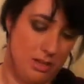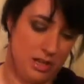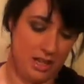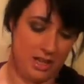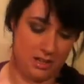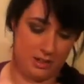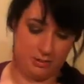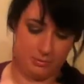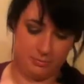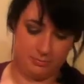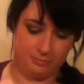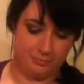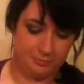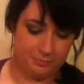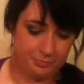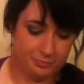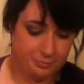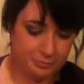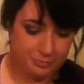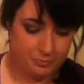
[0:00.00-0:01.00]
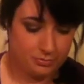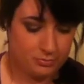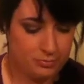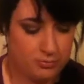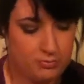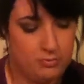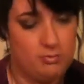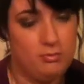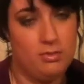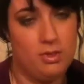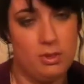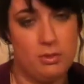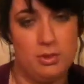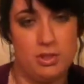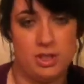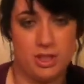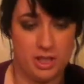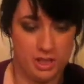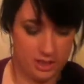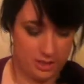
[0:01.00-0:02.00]
Platinum,
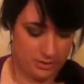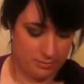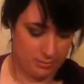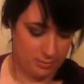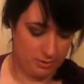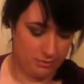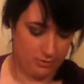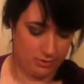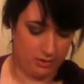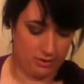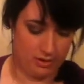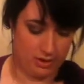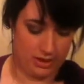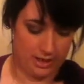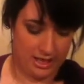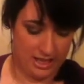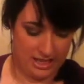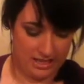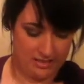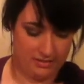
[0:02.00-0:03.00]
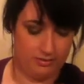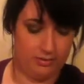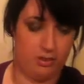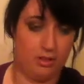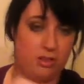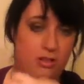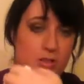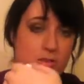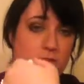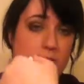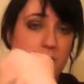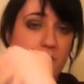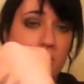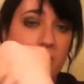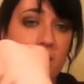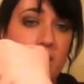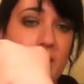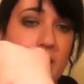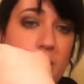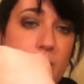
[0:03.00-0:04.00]
which I think is a beautiful colour, again for all over the
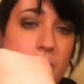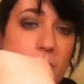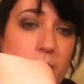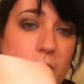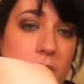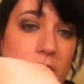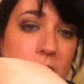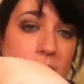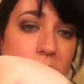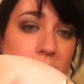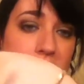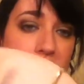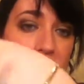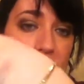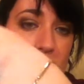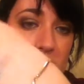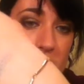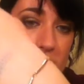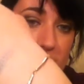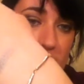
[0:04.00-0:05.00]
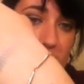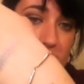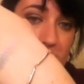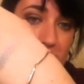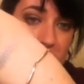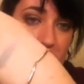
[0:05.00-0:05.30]
eye or using